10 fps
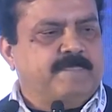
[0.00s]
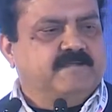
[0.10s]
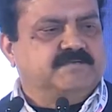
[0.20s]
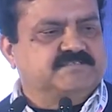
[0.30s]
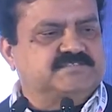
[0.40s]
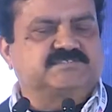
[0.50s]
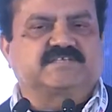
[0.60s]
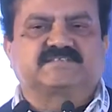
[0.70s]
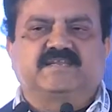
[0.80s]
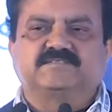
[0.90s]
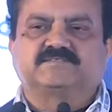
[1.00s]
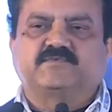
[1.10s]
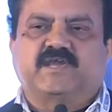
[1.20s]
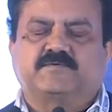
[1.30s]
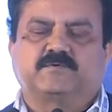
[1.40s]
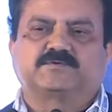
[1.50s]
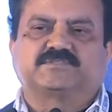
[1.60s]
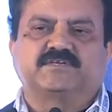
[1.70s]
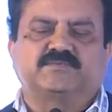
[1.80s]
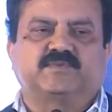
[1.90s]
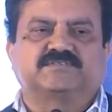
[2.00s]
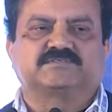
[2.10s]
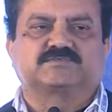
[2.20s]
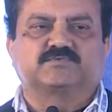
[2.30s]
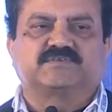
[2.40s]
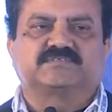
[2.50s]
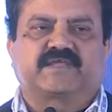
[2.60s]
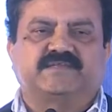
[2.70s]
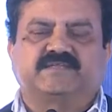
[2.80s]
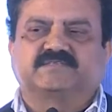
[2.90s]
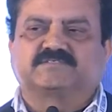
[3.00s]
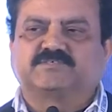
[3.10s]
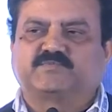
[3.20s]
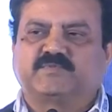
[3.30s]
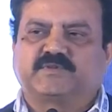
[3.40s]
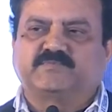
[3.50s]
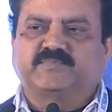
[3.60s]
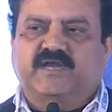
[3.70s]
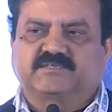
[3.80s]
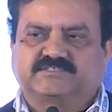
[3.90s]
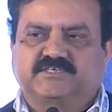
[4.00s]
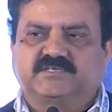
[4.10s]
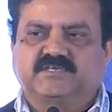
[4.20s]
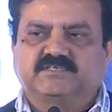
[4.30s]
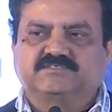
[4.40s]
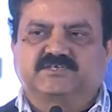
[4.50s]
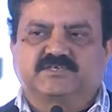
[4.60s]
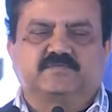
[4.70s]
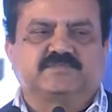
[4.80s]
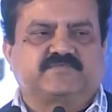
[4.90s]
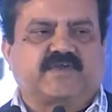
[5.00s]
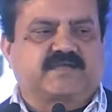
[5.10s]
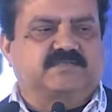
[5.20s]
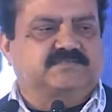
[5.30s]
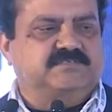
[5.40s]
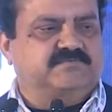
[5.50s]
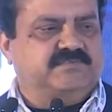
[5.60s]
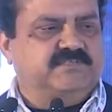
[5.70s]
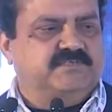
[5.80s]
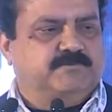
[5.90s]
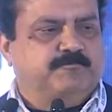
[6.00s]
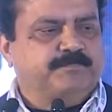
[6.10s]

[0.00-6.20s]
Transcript: Research excellence, we have about 30 plus students writing research paper in PRJ journal with the faculty every year.